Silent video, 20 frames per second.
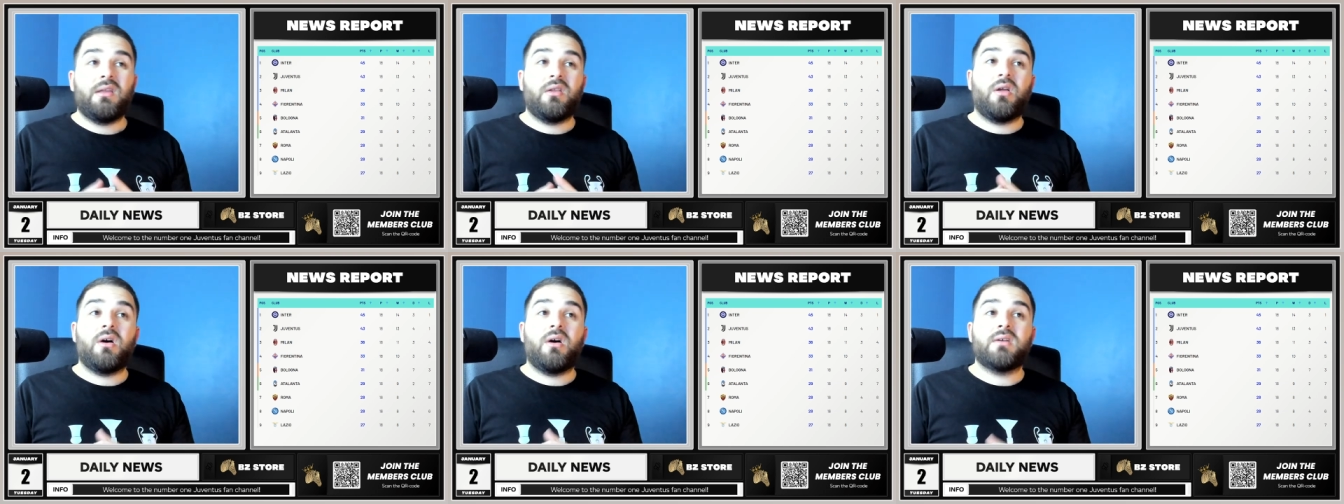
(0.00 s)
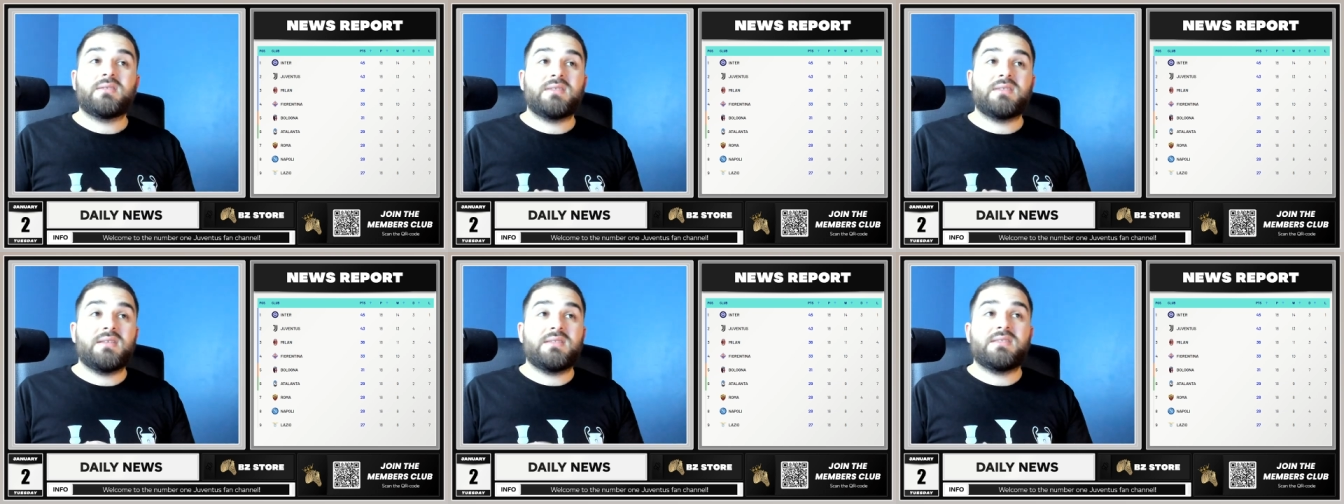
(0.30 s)

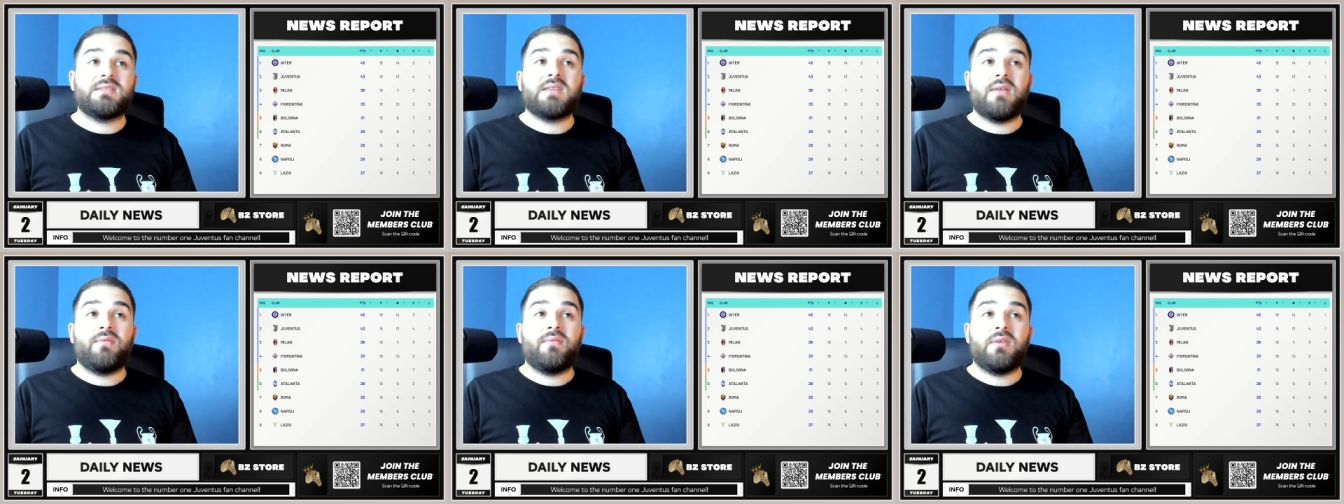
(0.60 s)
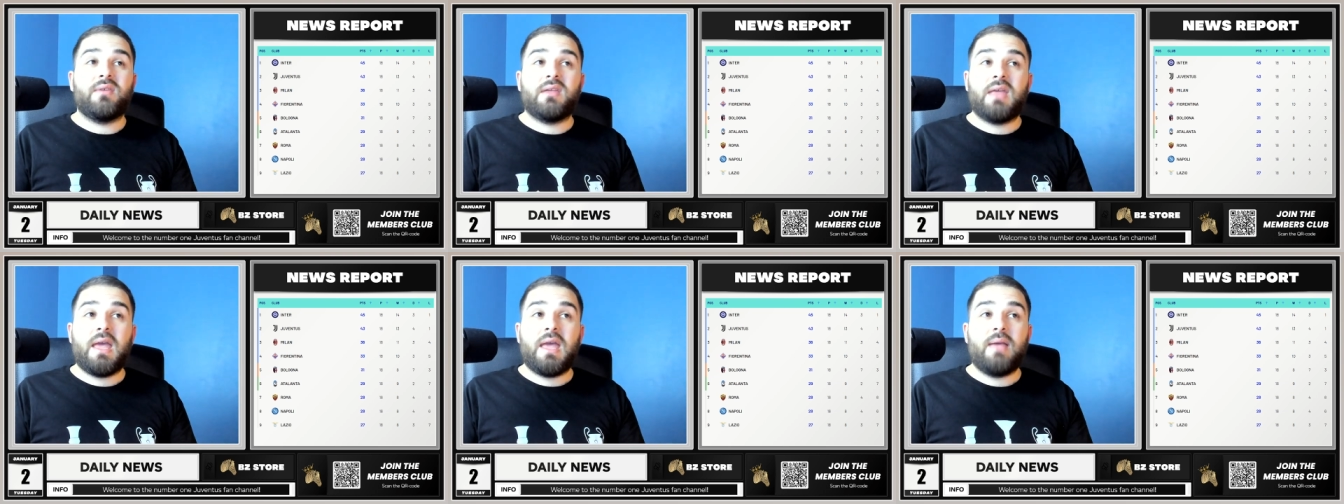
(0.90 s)
lost
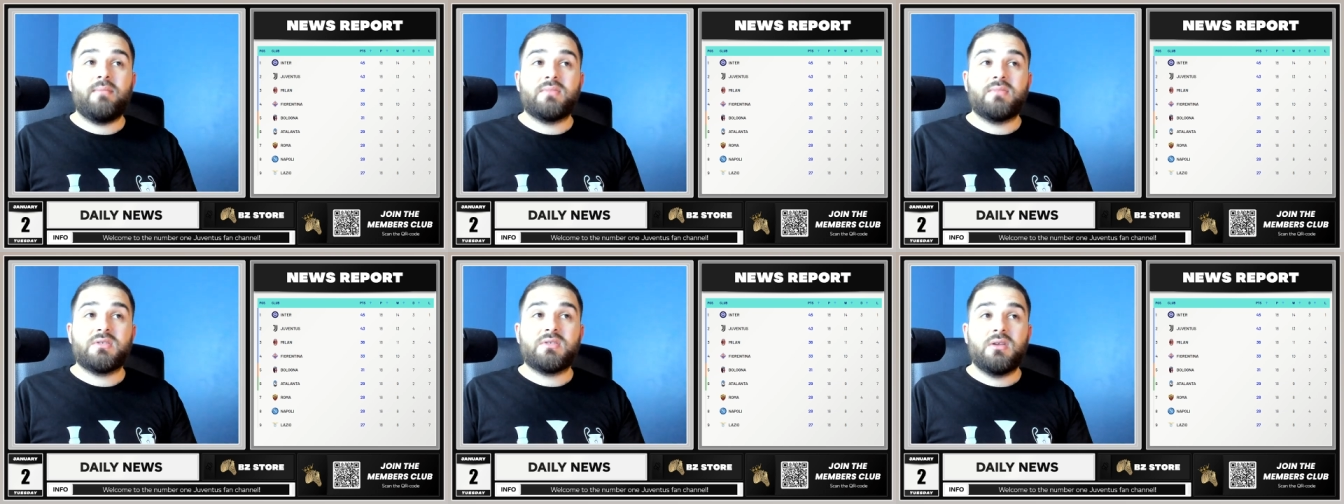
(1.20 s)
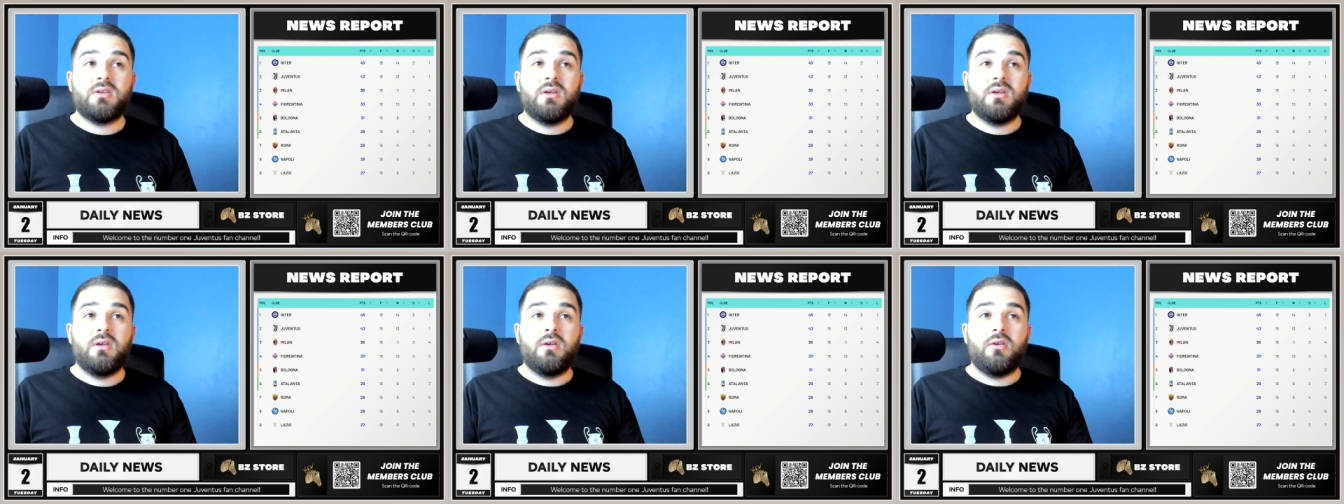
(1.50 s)
7 games.
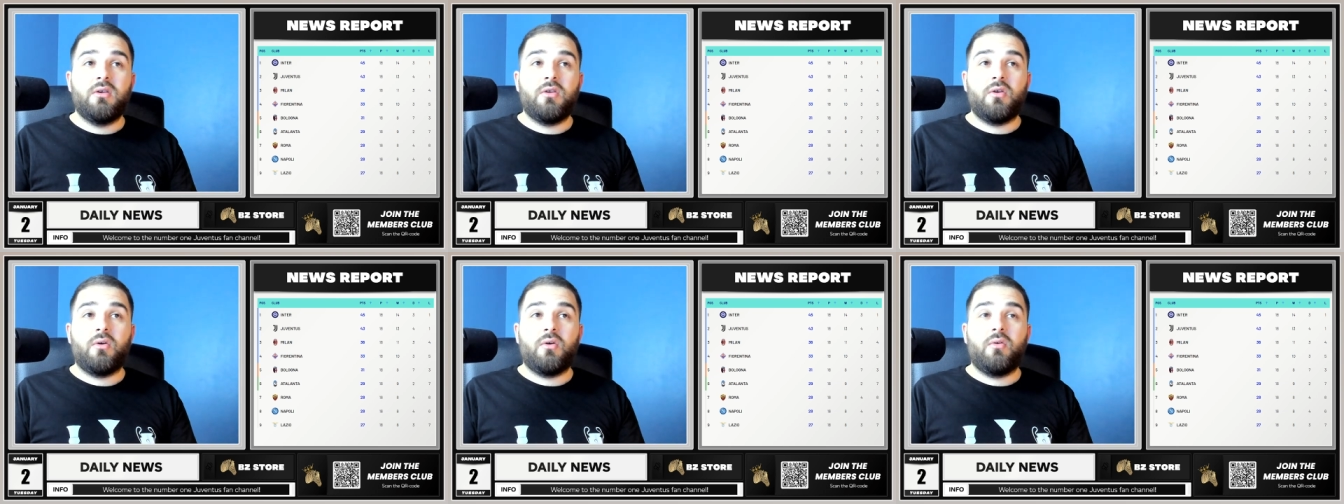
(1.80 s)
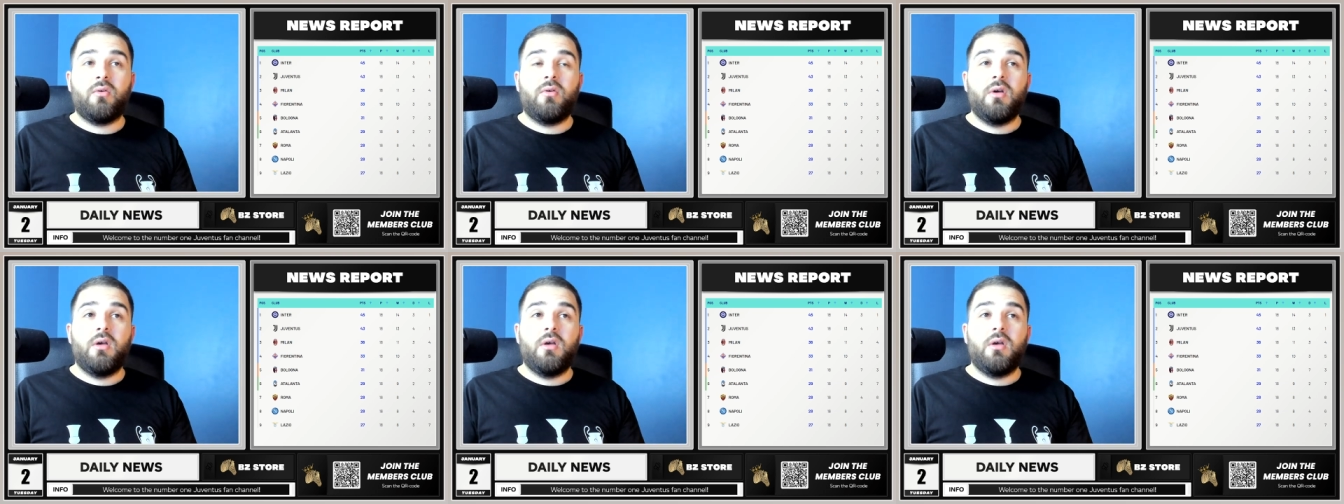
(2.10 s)
You know,